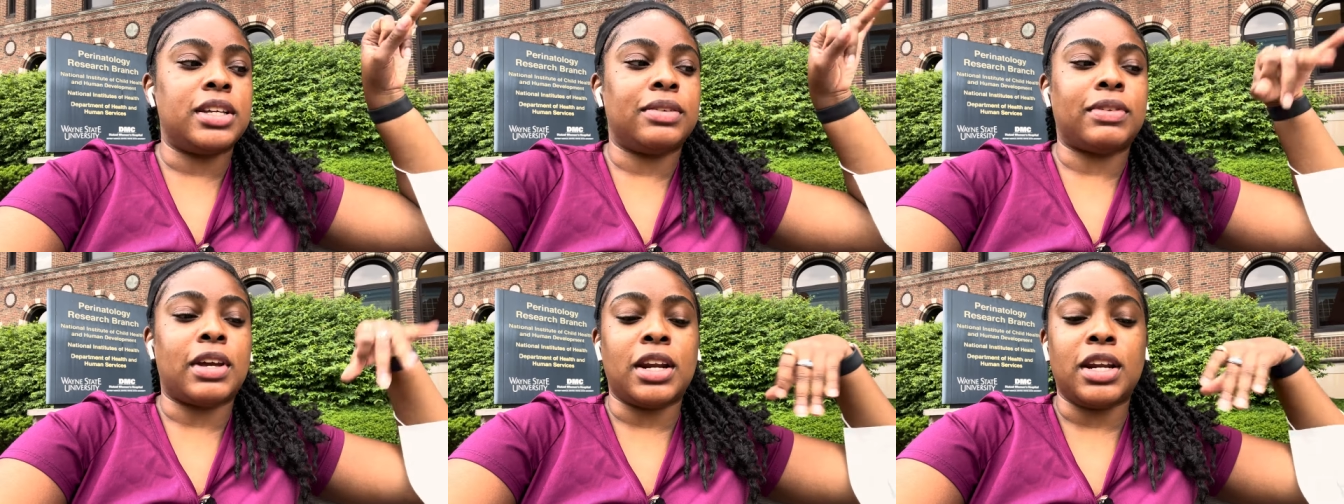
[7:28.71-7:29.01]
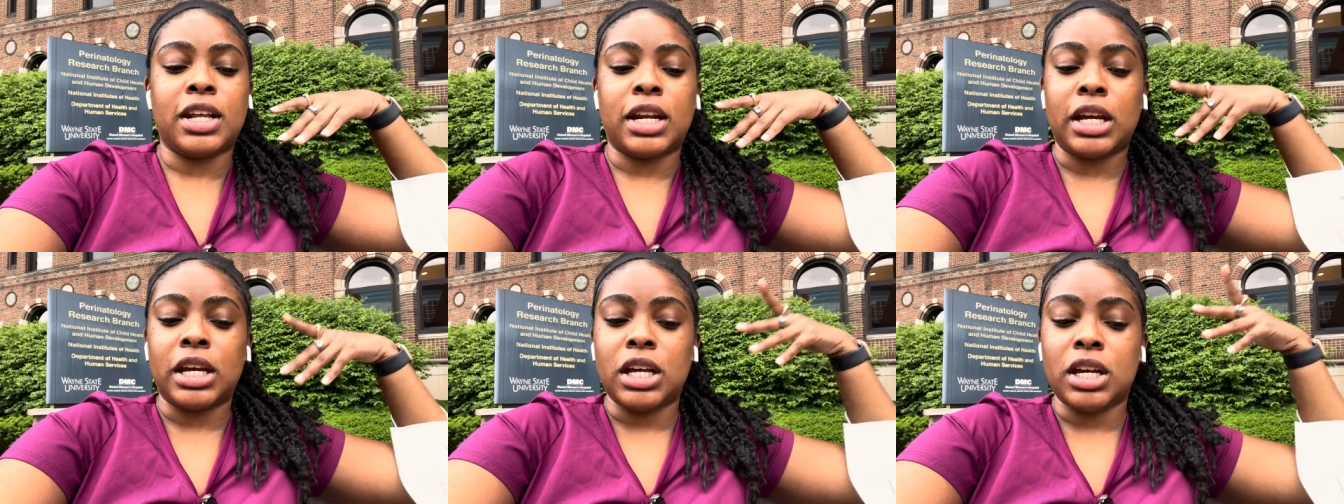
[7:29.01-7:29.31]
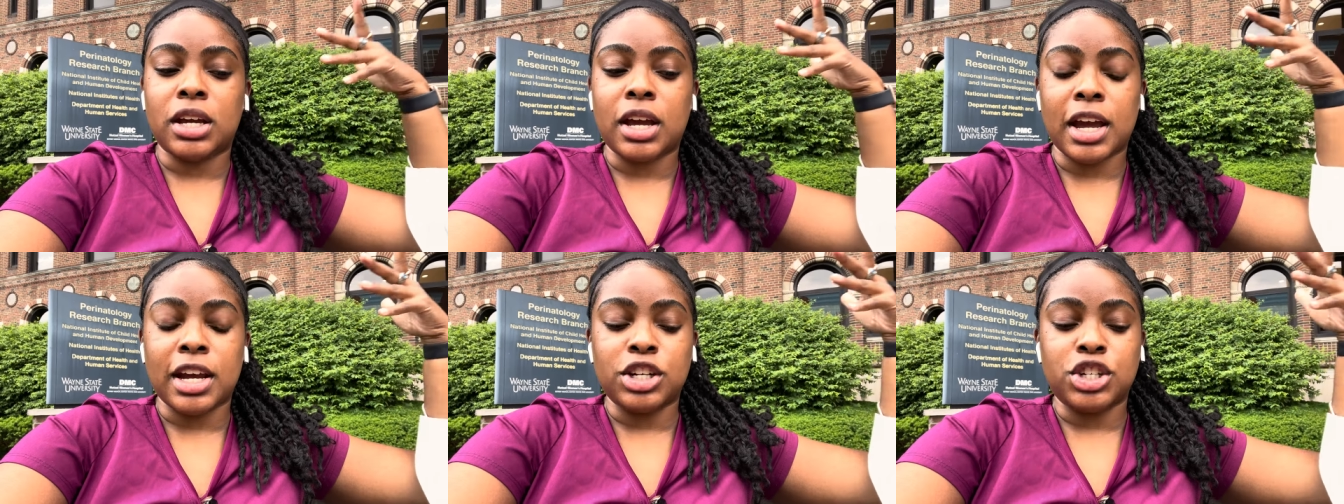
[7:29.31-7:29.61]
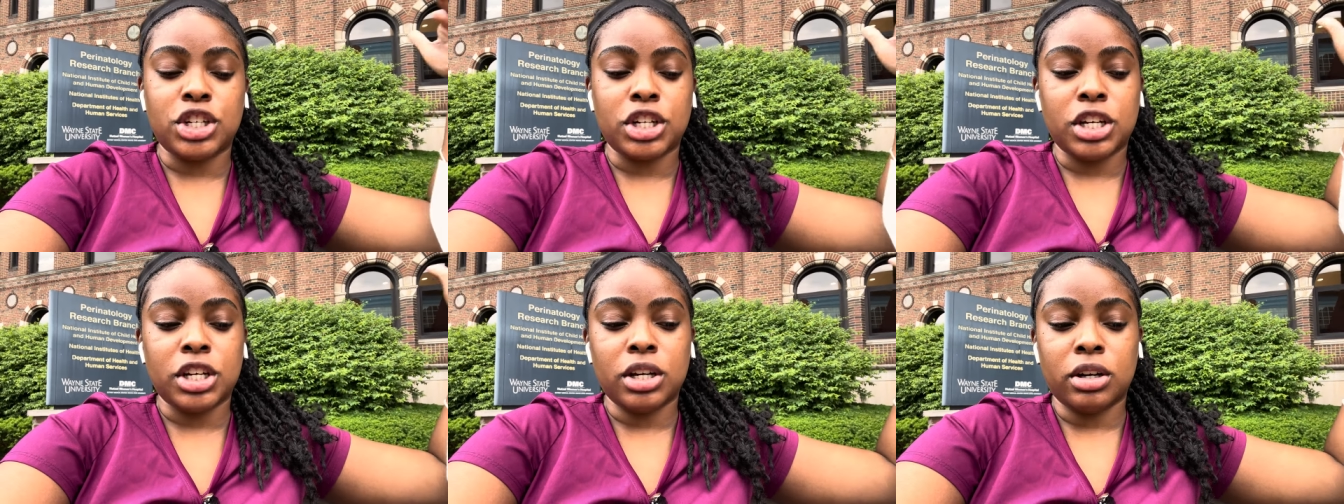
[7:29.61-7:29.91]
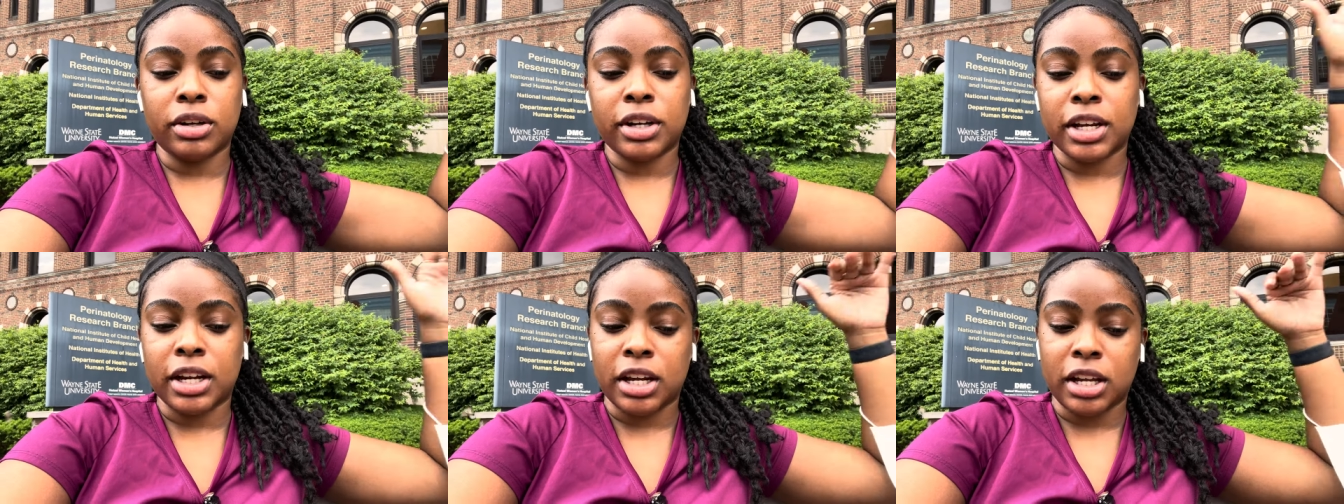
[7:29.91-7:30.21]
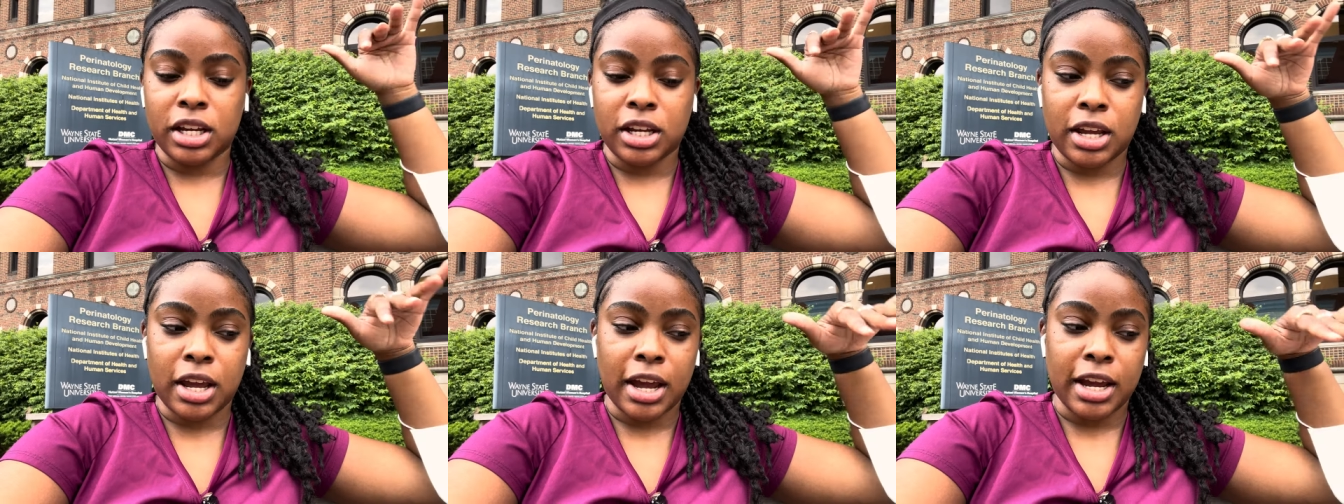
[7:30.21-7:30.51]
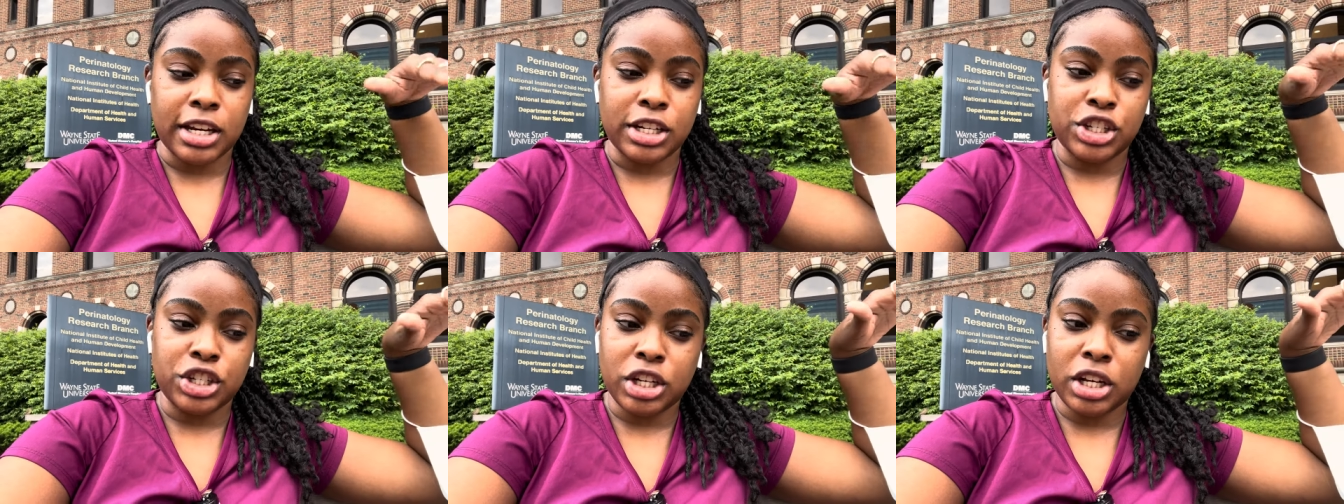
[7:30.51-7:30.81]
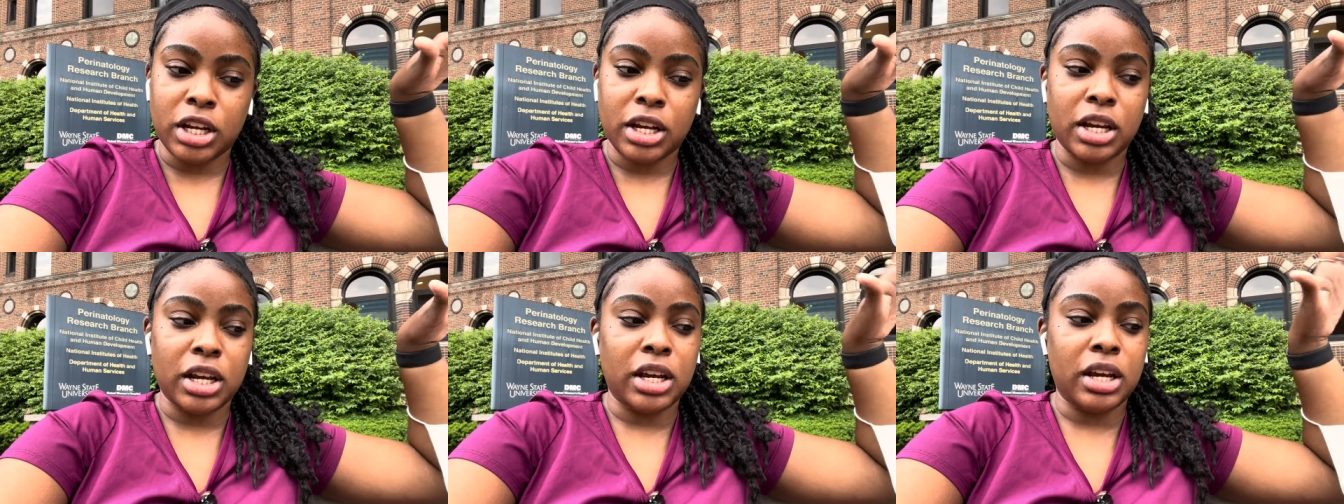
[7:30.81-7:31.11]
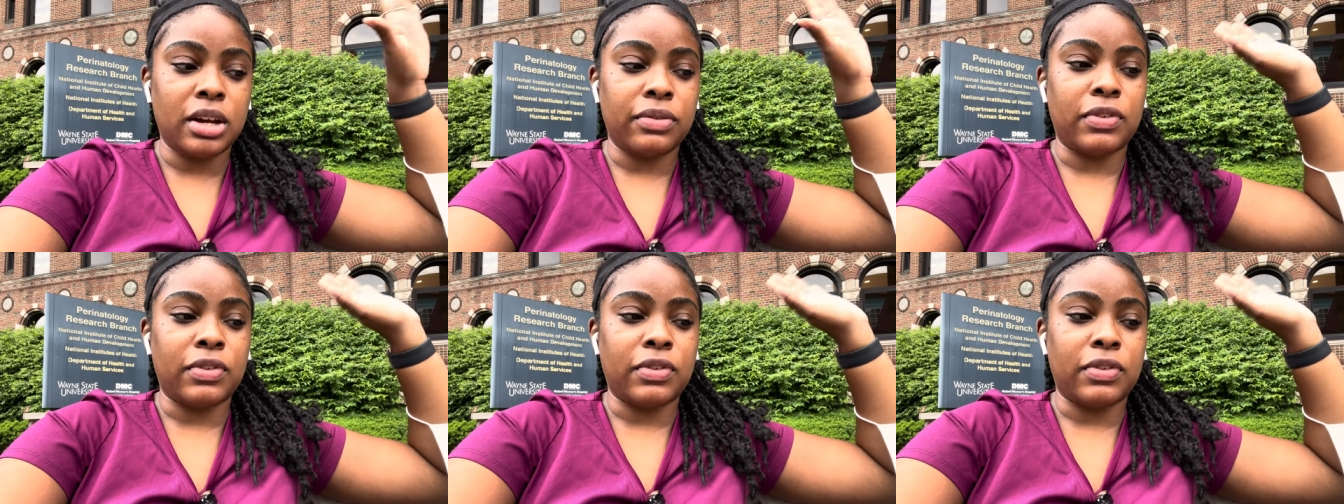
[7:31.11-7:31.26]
If they need an EKG, you'll get an EKG.